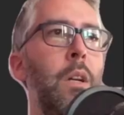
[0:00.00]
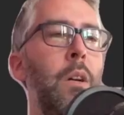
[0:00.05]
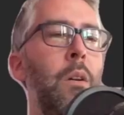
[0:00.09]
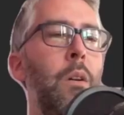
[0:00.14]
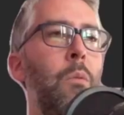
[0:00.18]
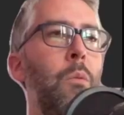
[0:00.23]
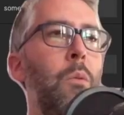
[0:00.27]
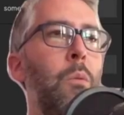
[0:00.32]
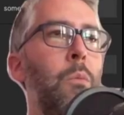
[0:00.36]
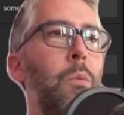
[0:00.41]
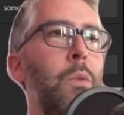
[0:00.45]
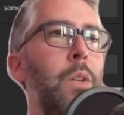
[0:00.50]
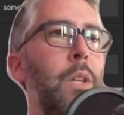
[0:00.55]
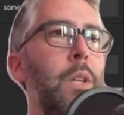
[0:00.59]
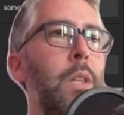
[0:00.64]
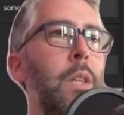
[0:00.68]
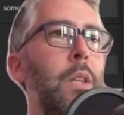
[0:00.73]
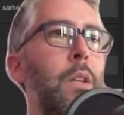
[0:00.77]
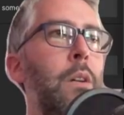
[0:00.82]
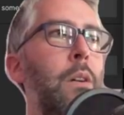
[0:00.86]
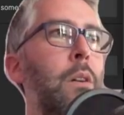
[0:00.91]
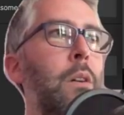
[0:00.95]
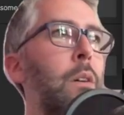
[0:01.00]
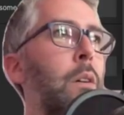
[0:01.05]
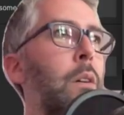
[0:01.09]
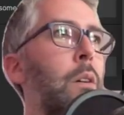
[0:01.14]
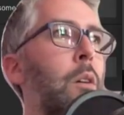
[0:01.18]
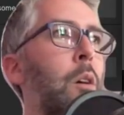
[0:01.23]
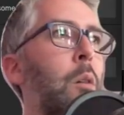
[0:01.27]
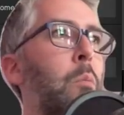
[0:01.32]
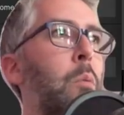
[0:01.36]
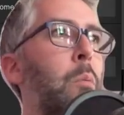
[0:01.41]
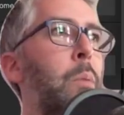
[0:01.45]
what was in the
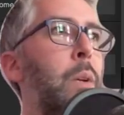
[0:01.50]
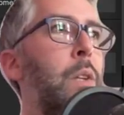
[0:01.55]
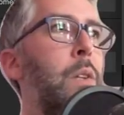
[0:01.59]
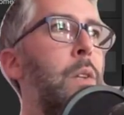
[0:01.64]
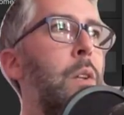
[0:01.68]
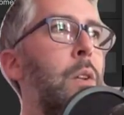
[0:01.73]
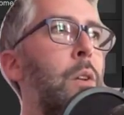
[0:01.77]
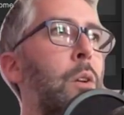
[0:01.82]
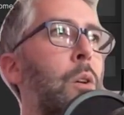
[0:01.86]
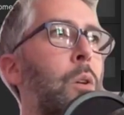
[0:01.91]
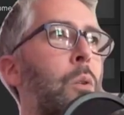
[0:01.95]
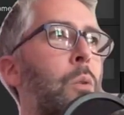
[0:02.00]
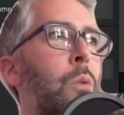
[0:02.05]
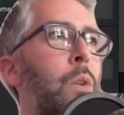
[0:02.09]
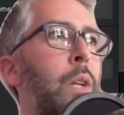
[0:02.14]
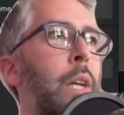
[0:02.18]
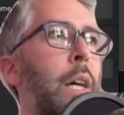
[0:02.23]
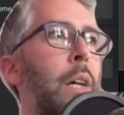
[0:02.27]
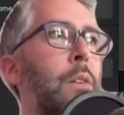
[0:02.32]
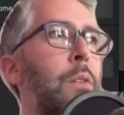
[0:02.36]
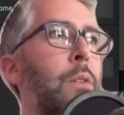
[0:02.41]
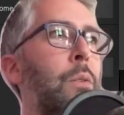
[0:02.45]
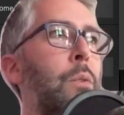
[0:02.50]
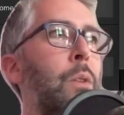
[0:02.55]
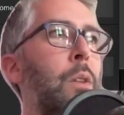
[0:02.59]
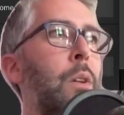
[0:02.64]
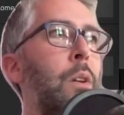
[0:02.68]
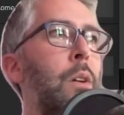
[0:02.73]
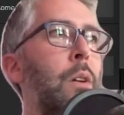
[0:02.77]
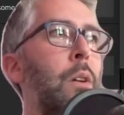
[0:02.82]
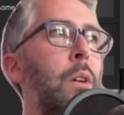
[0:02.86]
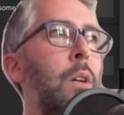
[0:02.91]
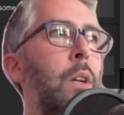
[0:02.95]
copy pasted code. Yeah, so
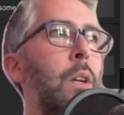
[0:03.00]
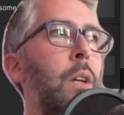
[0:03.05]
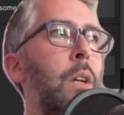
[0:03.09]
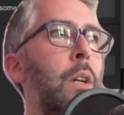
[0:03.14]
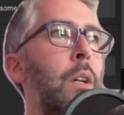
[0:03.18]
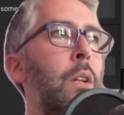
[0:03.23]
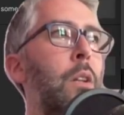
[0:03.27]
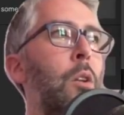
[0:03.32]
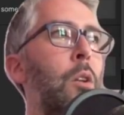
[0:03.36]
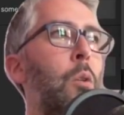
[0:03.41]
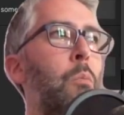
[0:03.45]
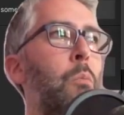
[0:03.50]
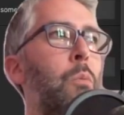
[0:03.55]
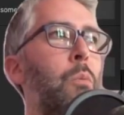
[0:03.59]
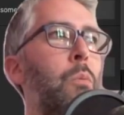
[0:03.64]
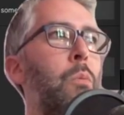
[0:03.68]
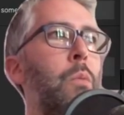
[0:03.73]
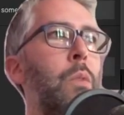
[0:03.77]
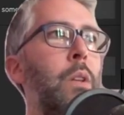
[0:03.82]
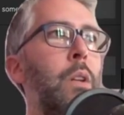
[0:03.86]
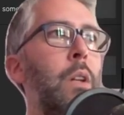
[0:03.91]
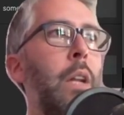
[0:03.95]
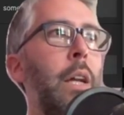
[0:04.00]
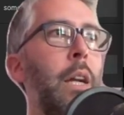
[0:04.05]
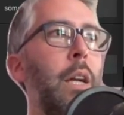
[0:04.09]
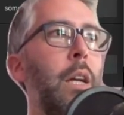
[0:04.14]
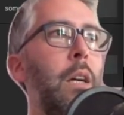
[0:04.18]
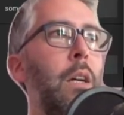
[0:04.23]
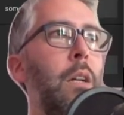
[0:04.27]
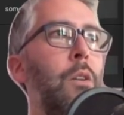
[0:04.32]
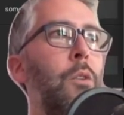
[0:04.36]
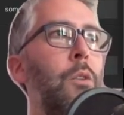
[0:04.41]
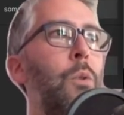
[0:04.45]
like a
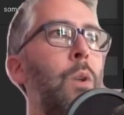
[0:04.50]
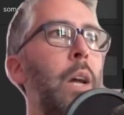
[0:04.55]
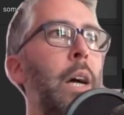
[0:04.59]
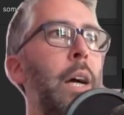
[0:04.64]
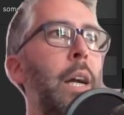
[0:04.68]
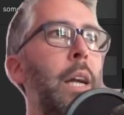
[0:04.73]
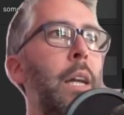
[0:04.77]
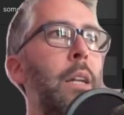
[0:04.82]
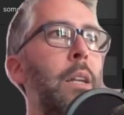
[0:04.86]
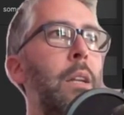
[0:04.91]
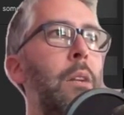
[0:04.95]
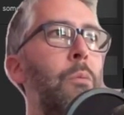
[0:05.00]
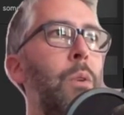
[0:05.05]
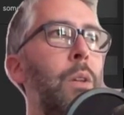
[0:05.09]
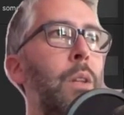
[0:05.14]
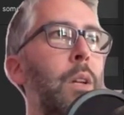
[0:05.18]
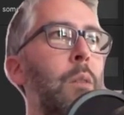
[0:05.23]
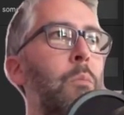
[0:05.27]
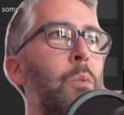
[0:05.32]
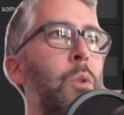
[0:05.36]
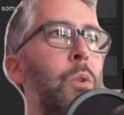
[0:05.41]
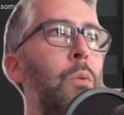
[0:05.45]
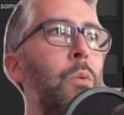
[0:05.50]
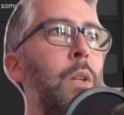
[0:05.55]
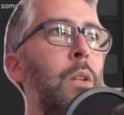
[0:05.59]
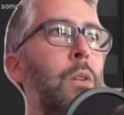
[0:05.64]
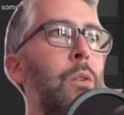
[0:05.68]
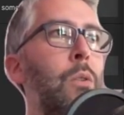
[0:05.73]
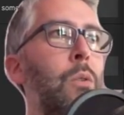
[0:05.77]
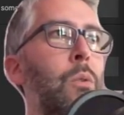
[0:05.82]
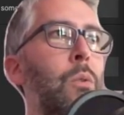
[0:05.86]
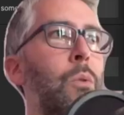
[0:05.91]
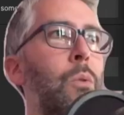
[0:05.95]
new line with in between
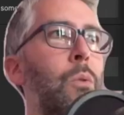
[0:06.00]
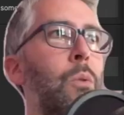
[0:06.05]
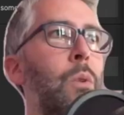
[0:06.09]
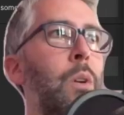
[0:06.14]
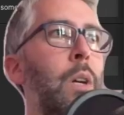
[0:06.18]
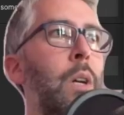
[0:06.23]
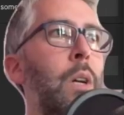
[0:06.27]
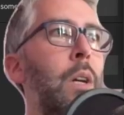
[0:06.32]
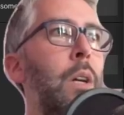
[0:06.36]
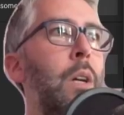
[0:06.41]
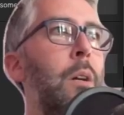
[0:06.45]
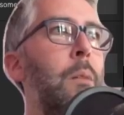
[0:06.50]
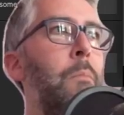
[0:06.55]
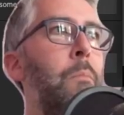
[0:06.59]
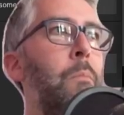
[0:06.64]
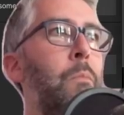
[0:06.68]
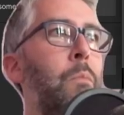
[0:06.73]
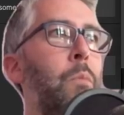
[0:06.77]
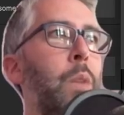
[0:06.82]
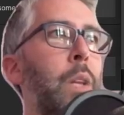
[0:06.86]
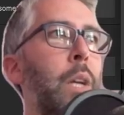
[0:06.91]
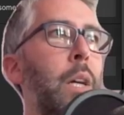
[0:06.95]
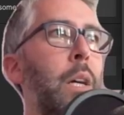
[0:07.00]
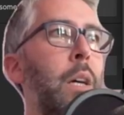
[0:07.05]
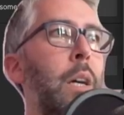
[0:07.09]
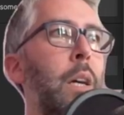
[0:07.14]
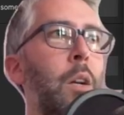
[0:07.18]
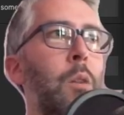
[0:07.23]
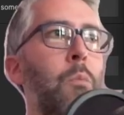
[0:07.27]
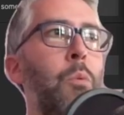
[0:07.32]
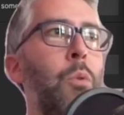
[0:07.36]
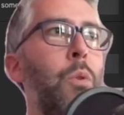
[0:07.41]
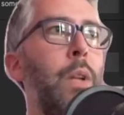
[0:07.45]
two, I
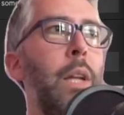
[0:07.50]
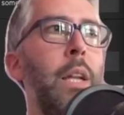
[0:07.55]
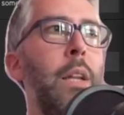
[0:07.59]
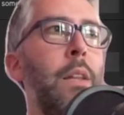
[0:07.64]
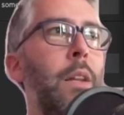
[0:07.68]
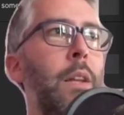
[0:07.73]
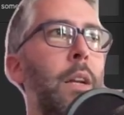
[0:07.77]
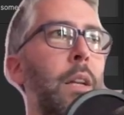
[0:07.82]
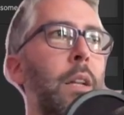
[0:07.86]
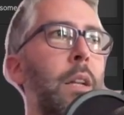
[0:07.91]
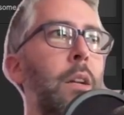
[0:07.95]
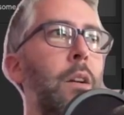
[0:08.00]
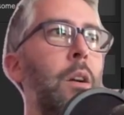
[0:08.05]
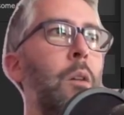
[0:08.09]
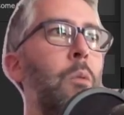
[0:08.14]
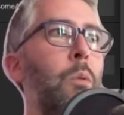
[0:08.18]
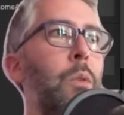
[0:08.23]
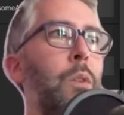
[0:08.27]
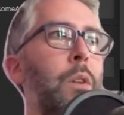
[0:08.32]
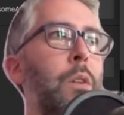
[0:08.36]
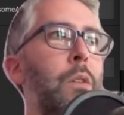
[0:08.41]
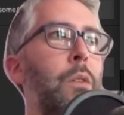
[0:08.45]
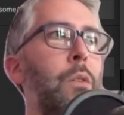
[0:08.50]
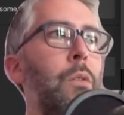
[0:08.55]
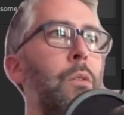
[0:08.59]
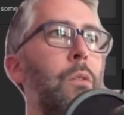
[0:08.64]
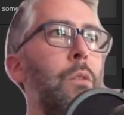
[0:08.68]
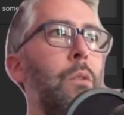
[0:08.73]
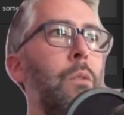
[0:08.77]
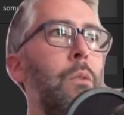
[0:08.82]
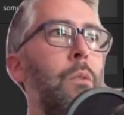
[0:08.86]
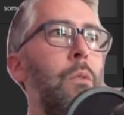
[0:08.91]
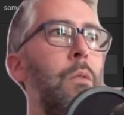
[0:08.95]
could put anything in here I wanted to.
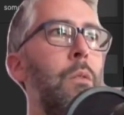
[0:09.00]
So